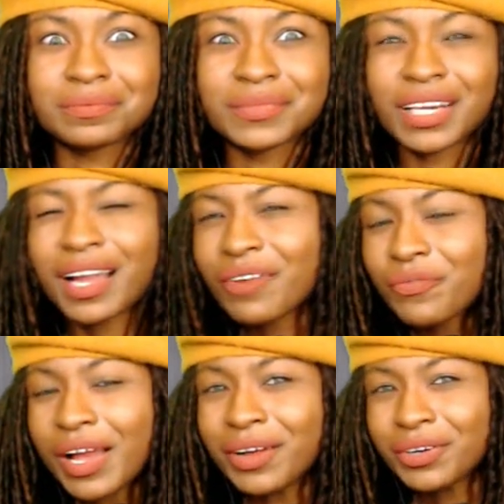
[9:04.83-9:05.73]
I
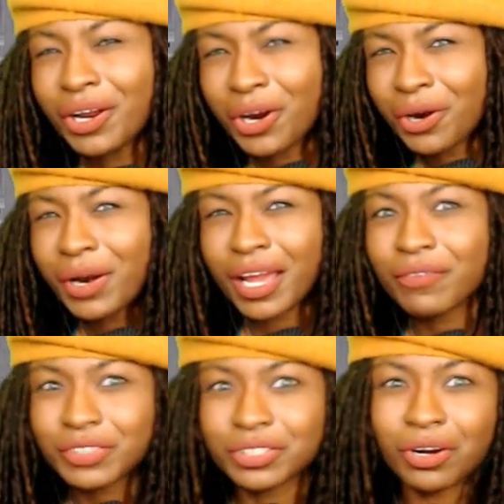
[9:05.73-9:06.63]
find her
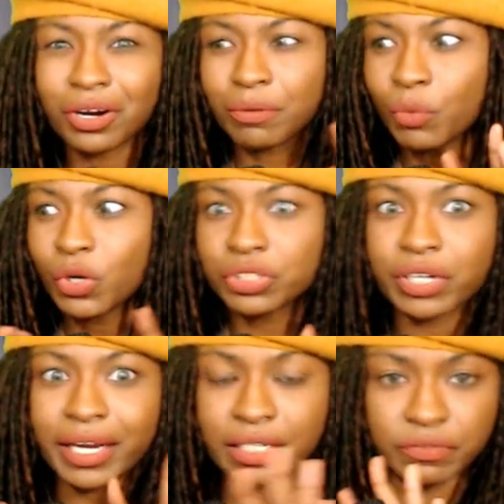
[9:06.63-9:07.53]
avatar more
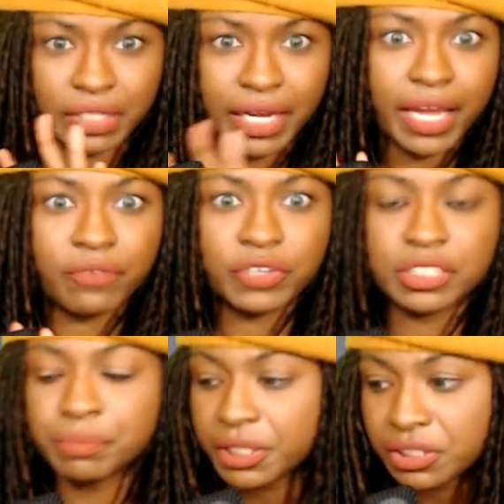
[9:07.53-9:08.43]
attractive than half these
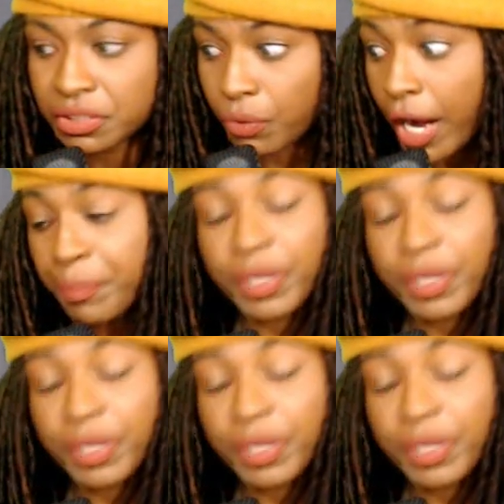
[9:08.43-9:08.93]
bitches rapping.